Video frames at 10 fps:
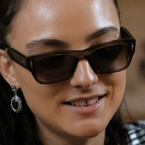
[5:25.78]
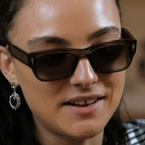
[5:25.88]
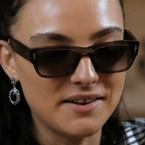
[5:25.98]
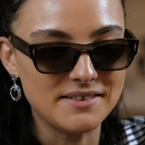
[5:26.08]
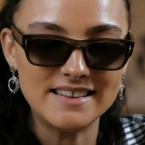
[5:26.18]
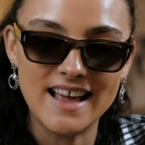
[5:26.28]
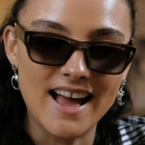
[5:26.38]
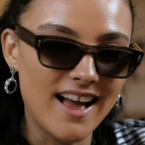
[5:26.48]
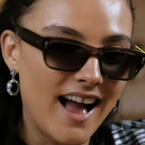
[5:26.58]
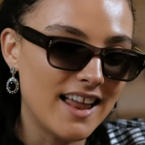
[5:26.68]
So
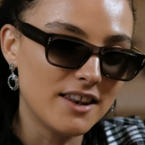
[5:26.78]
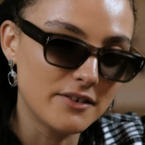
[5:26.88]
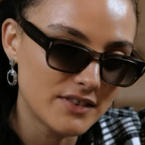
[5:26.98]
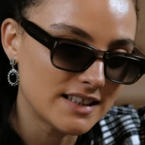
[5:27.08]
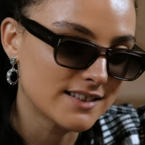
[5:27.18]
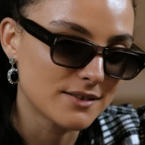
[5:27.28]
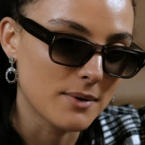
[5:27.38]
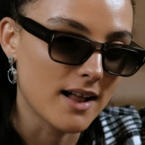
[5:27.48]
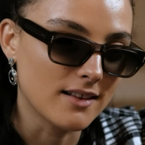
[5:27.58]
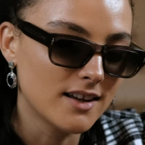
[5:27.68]
yeah, I love these as
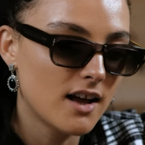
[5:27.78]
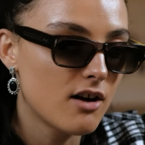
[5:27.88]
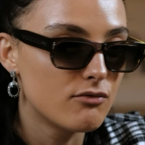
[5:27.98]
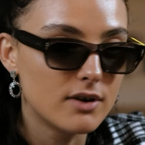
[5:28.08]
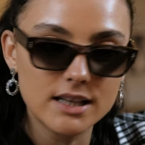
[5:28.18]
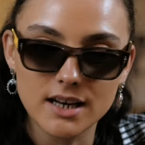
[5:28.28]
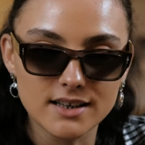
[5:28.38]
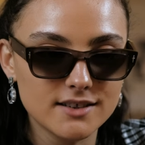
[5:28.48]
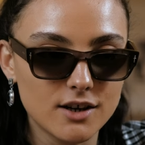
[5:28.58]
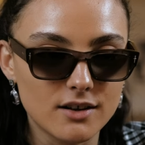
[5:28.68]
well. Really
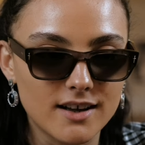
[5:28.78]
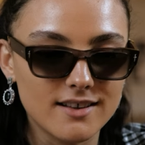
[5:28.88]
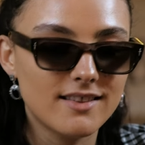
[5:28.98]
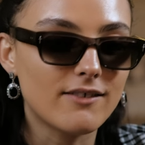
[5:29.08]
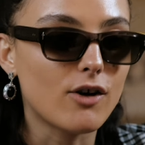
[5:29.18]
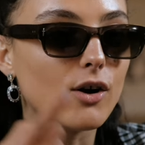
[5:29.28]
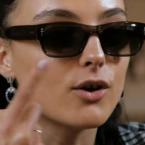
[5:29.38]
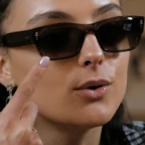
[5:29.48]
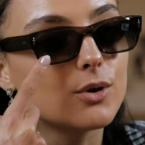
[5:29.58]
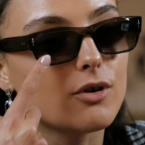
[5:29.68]
nice color. I've got a
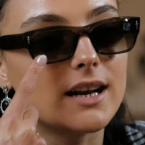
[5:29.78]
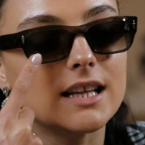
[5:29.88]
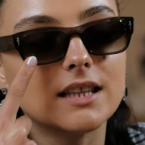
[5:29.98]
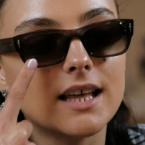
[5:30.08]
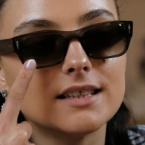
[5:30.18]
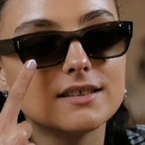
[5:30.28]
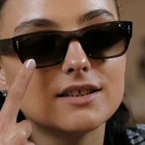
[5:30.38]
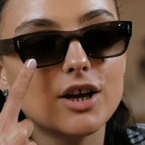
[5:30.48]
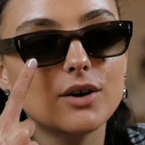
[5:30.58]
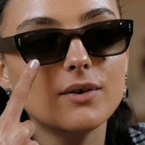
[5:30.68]
cool gradient lens
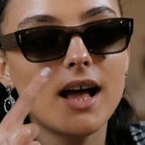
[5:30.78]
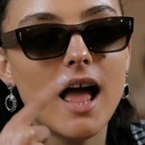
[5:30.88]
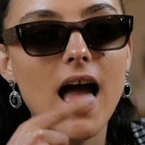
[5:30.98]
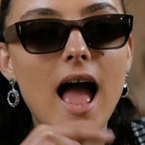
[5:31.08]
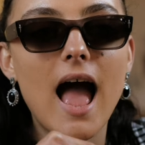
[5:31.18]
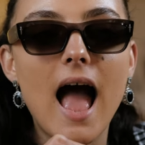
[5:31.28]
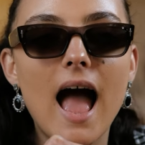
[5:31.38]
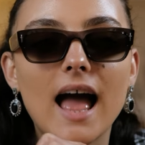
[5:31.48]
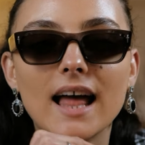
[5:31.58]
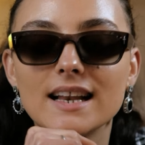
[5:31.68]
too.
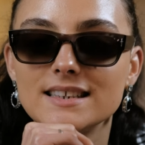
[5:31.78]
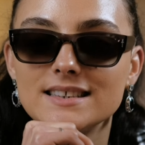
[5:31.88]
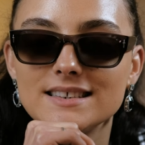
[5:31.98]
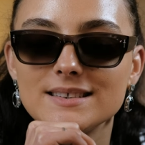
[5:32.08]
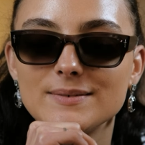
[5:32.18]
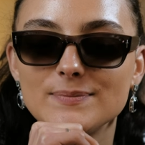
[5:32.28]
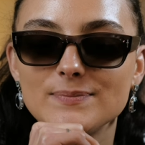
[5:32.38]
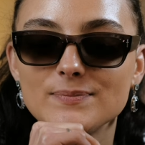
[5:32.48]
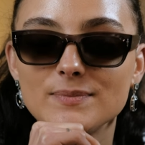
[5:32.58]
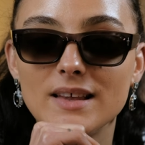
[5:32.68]
And
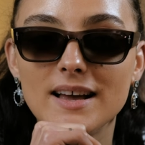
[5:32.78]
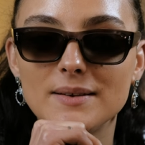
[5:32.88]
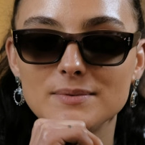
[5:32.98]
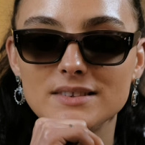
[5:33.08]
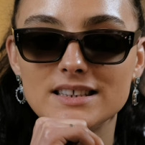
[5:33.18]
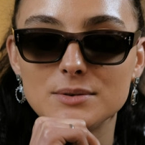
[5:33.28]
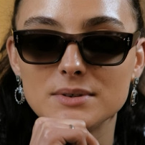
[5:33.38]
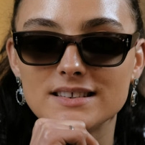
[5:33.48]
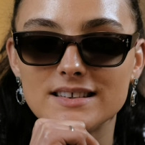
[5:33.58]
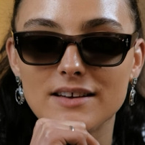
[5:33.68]
yeah, these
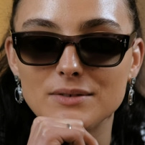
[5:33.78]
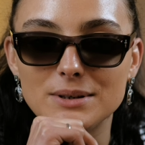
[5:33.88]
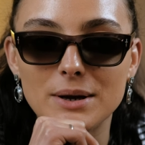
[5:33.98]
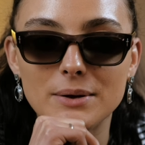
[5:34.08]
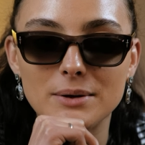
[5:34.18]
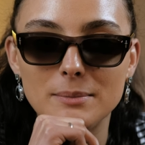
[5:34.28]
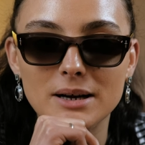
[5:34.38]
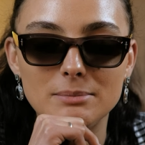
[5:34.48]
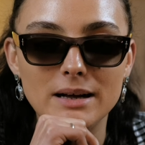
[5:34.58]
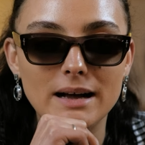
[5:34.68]
ones are definitely going in
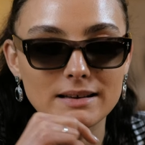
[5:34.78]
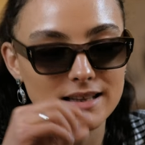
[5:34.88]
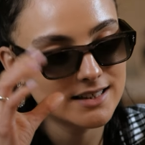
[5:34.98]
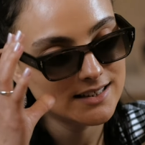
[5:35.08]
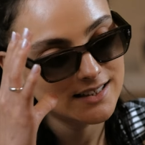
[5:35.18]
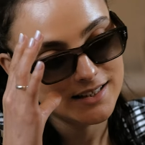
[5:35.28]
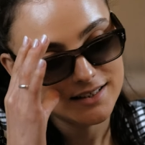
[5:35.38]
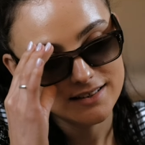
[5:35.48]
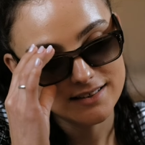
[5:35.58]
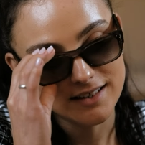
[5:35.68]
my bag.
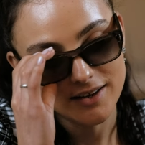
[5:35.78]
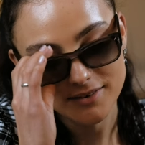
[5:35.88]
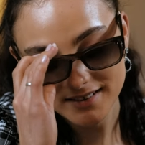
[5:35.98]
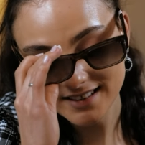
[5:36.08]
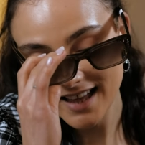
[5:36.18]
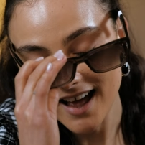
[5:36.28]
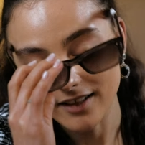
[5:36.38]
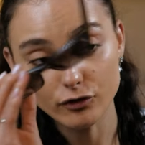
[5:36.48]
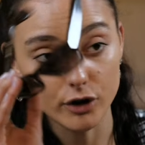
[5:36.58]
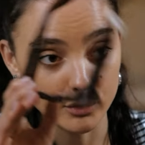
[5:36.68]
So yeah,
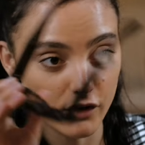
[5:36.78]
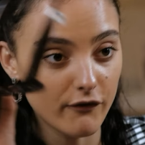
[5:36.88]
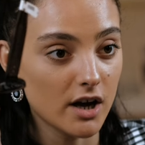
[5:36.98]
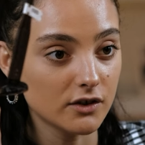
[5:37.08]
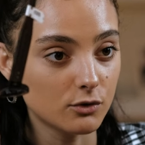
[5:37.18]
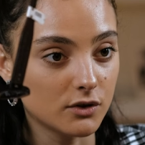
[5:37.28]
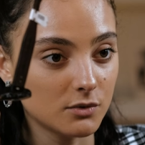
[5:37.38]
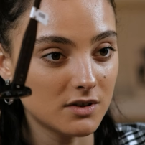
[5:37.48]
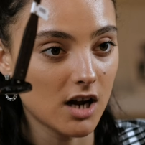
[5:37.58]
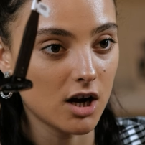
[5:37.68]
those are the first ones
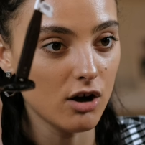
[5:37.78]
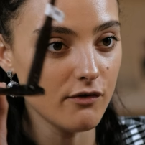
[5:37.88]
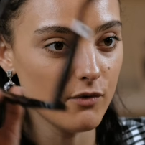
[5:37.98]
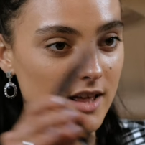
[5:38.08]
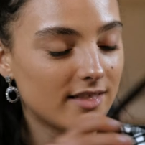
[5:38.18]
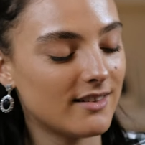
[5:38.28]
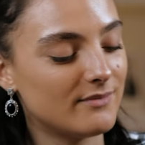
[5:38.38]
we're starting off with.